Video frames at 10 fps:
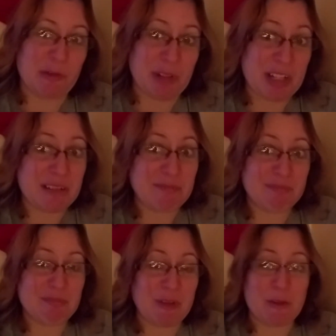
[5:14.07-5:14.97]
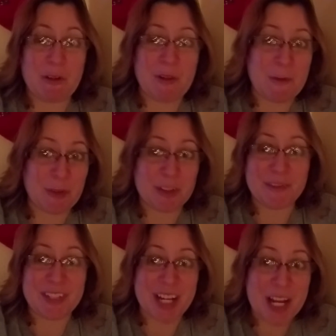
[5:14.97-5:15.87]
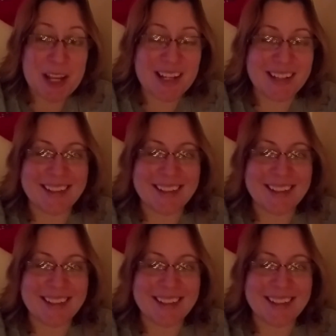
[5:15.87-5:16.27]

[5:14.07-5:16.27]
great or eventful of a day.